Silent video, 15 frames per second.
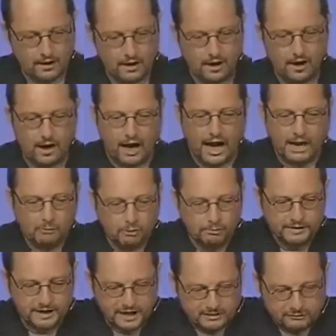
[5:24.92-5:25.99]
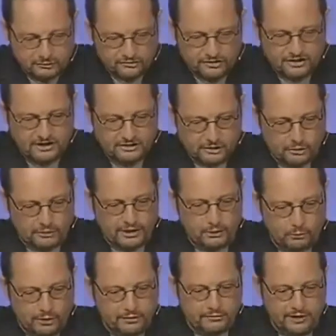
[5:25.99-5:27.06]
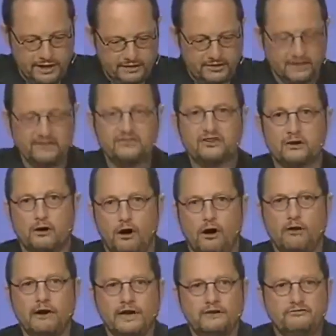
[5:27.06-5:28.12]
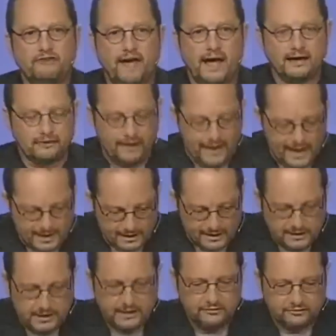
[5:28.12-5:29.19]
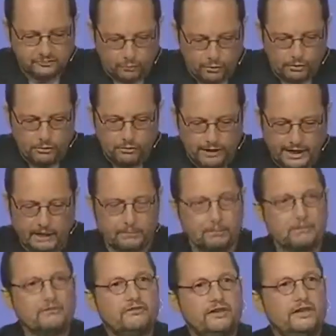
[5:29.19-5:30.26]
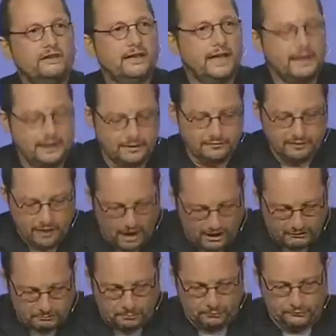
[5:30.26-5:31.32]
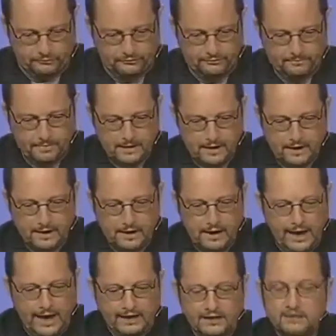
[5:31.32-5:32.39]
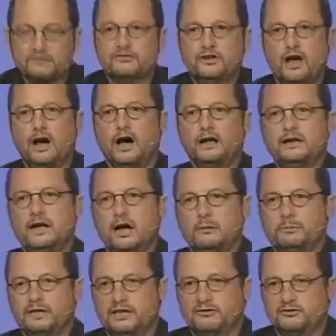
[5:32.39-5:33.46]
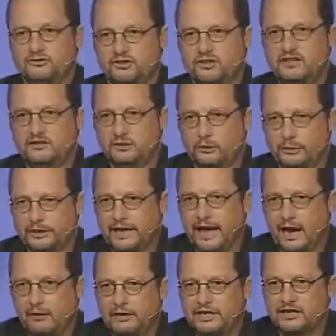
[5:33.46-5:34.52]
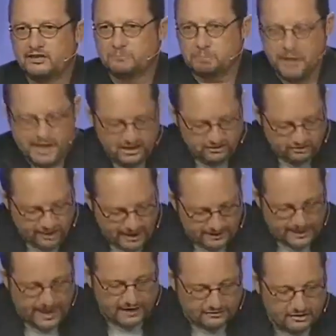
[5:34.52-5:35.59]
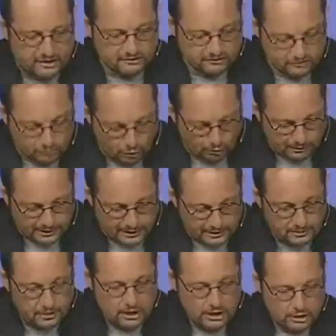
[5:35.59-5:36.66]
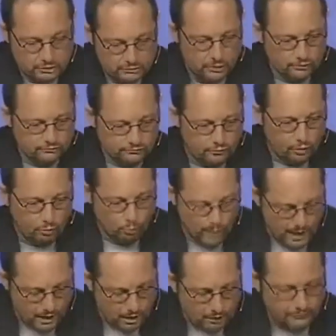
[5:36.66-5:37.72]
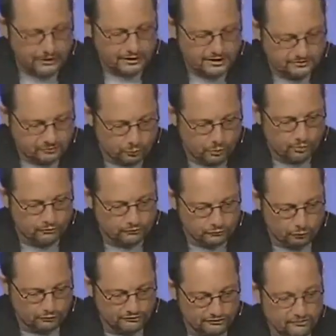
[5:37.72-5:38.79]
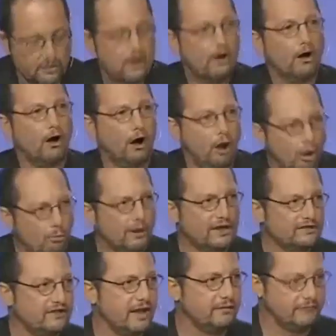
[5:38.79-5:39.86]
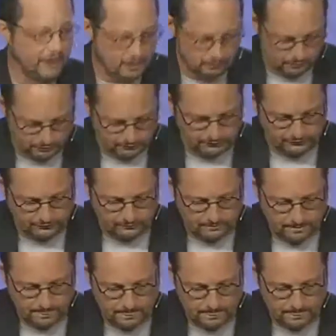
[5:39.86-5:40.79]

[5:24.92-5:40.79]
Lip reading: I will be interested in knowing whether he thinks there are, in fact, any historical errors in any of the Gospels. And if not, I'll be interested in knowing how he explains that as a historian who knows full well that historical sources always have errors.